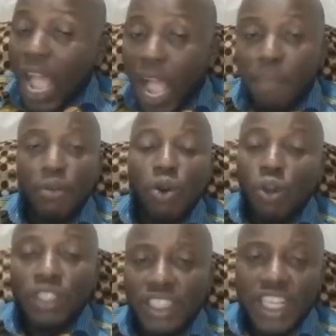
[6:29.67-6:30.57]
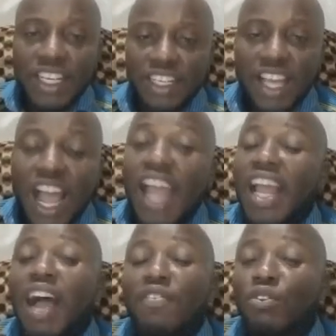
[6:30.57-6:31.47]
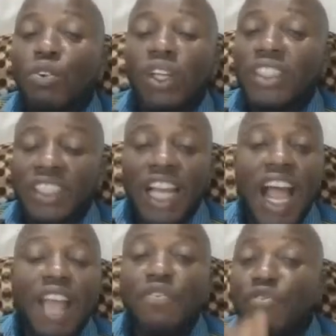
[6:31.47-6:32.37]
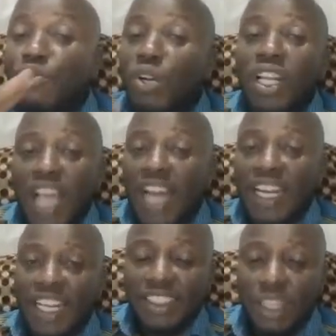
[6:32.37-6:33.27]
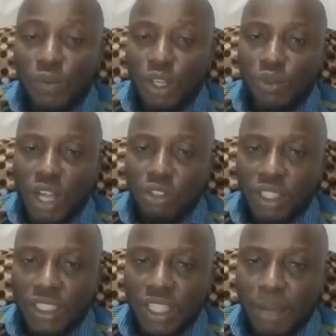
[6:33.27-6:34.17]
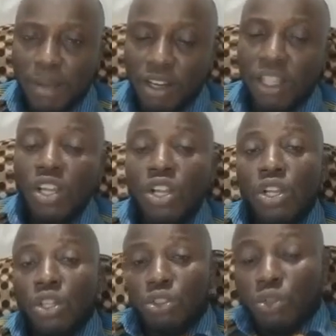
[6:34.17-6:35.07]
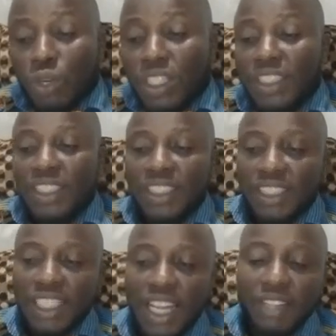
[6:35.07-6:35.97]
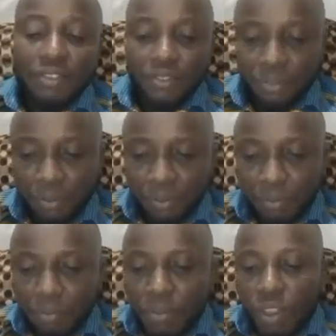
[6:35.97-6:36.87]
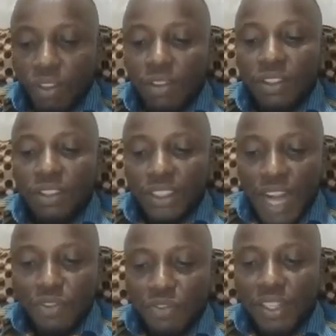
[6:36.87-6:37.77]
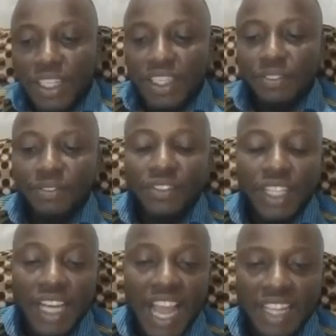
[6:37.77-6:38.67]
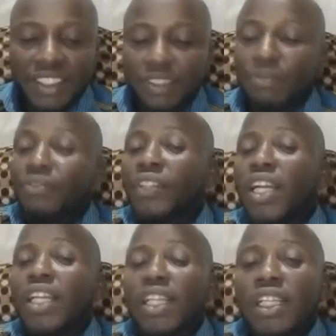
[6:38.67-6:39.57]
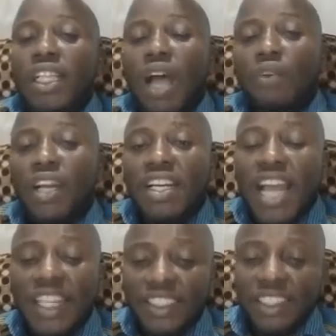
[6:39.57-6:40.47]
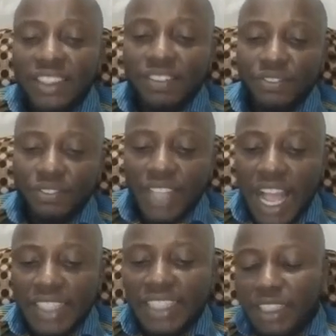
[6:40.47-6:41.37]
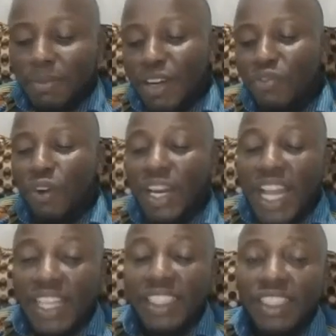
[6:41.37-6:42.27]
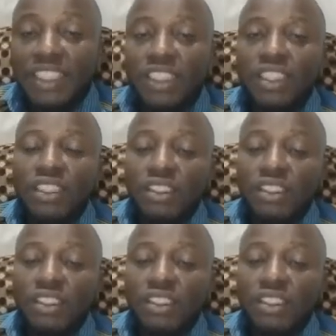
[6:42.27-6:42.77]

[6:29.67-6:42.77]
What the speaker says: I'm okay. I fully understand what you are talking about. So this is the traffic light. Now the next assessment for learning